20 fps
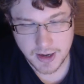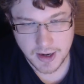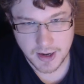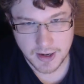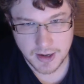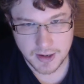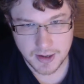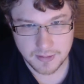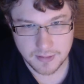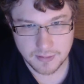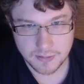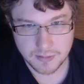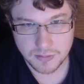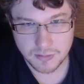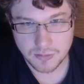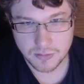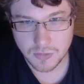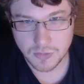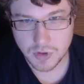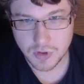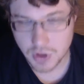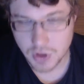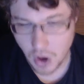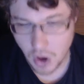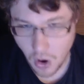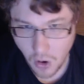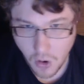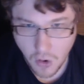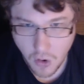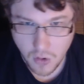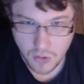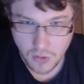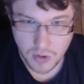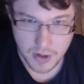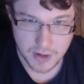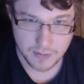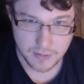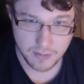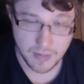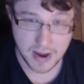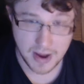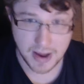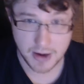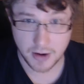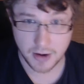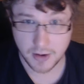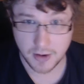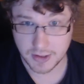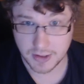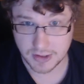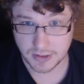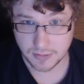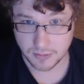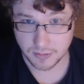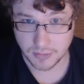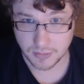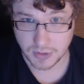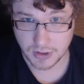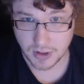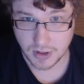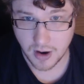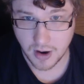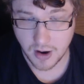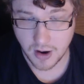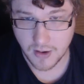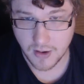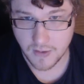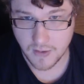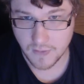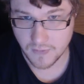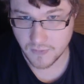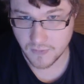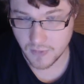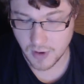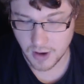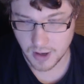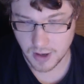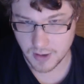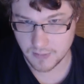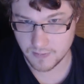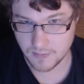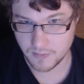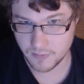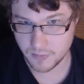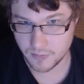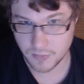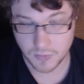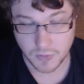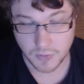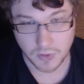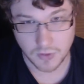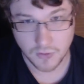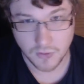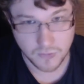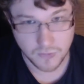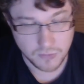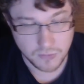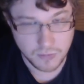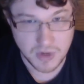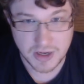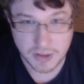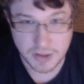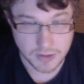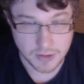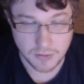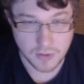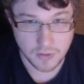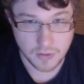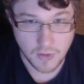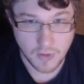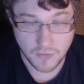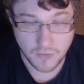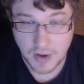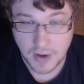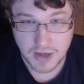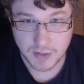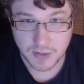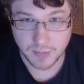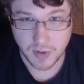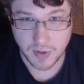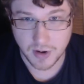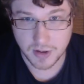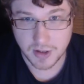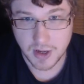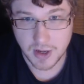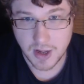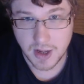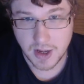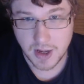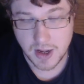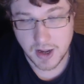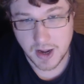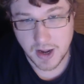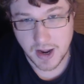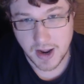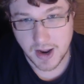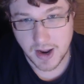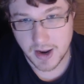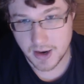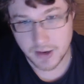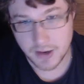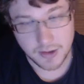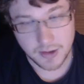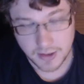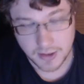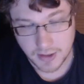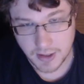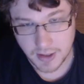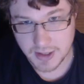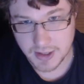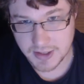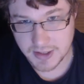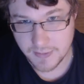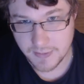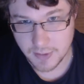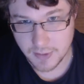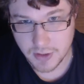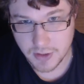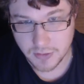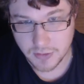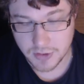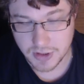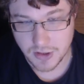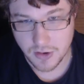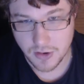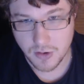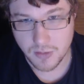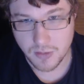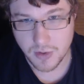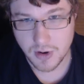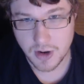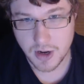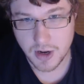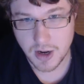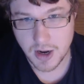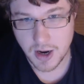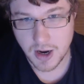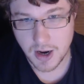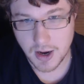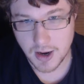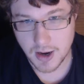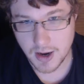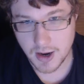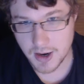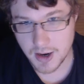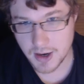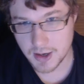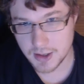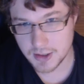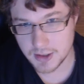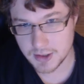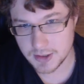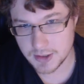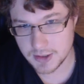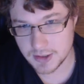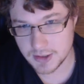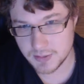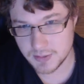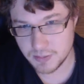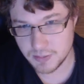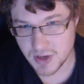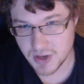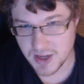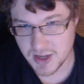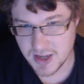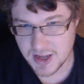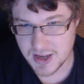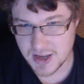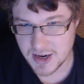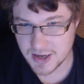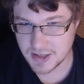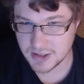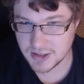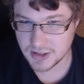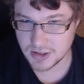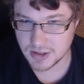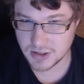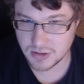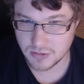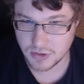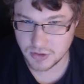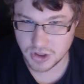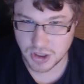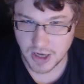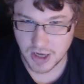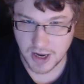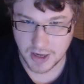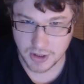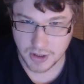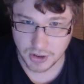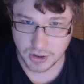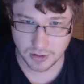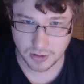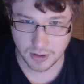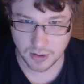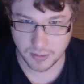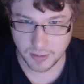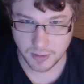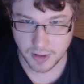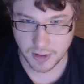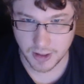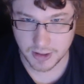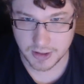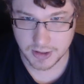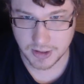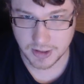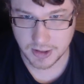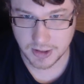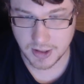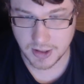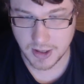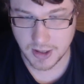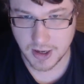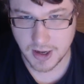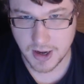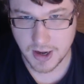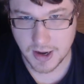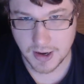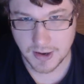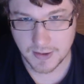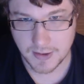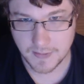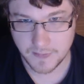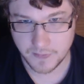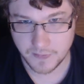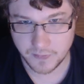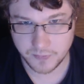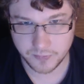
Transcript: the tone and mannerisms of basically, well, Facebook and I guess even YouTube is beginning to change a little bit. I